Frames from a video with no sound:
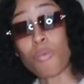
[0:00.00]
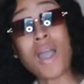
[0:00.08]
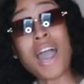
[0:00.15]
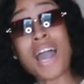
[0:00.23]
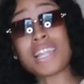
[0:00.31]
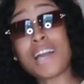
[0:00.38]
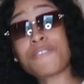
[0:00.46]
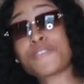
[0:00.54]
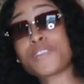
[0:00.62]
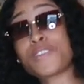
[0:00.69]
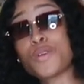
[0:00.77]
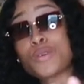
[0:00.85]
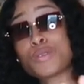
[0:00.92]
Wahala for
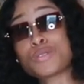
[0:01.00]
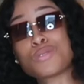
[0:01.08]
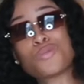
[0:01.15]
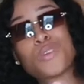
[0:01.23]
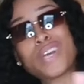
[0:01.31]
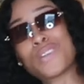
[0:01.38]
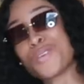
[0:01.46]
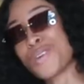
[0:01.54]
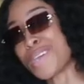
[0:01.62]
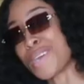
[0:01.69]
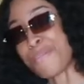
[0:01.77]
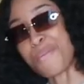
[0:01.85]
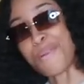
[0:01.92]
those when no
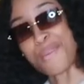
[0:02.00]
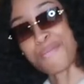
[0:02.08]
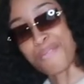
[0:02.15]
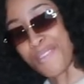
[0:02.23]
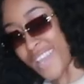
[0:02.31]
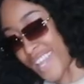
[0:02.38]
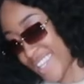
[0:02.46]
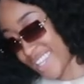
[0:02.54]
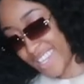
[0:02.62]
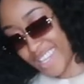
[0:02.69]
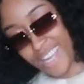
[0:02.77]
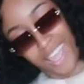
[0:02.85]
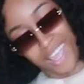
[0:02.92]
get boyfriend.
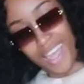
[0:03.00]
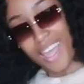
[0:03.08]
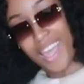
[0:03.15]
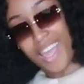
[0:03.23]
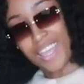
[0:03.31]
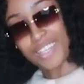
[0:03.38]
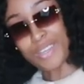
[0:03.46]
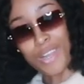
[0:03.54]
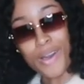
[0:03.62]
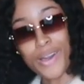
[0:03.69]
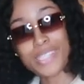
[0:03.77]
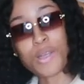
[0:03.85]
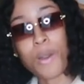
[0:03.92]
You know,
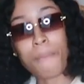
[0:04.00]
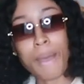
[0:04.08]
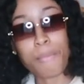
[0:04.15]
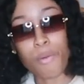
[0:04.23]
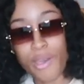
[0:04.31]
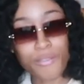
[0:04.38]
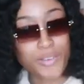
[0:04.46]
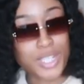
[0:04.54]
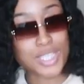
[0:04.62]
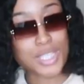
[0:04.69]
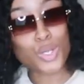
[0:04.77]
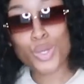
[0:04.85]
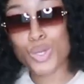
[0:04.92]
I stole my
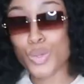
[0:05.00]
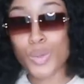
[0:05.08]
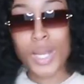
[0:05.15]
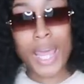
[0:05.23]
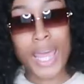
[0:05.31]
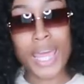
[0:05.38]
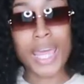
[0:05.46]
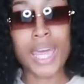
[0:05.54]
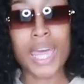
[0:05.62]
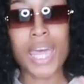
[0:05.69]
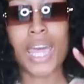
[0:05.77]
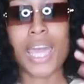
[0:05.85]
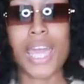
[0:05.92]
boyfriend's crew neck
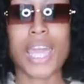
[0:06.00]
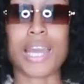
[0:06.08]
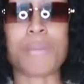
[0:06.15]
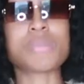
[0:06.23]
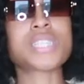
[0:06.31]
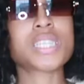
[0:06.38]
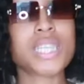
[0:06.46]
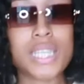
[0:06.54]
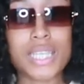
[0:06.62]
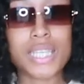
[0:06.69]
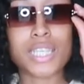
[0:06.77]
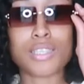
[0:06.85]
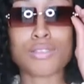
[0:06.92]
and I'm
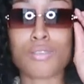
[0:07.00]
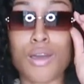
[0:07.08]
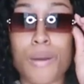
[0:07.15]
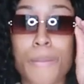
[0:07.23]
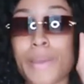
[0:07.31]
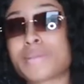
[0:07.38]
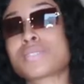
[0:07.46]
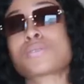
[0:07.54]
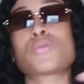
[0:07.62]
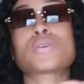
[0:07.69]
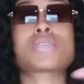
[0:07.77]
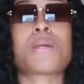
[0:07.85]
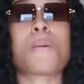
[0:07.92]
chilling, you know, maybe just
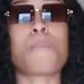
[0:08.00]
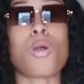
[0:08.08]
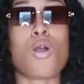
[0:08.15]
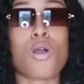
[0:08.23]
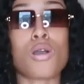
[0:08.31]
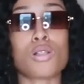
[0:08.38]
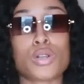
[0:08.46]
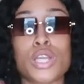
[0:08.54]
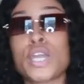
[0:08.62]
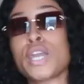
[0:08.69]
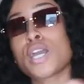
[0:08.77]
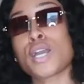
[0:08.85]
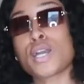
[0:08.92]
going to the mall or
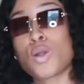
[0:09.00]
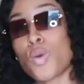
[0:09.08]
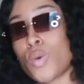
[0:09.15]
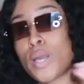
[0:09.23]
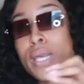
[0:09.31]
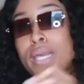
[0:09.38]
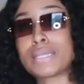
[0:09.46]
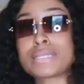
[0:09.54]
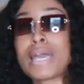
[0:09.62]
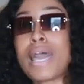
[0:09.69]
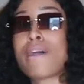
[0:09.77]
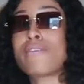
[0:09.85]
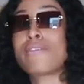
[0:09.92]
going to
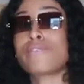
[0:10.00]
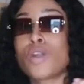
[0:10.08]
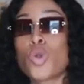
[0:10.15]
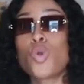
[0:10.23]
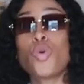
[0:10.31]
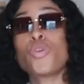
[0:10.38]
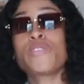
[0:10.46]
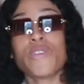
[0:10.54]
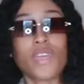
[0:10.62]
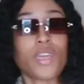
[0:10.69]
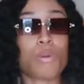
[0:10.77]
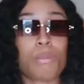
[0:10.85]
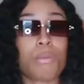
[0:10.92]
have
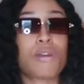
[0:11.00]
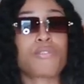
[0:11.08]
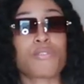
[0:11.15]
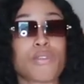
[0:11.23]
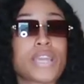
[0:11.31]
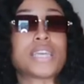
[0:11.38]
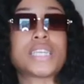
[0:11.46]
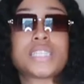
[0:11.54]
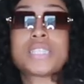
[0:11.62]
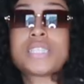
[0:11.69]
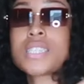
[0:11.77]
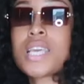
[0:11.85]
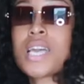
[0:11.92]
coffee with my friends.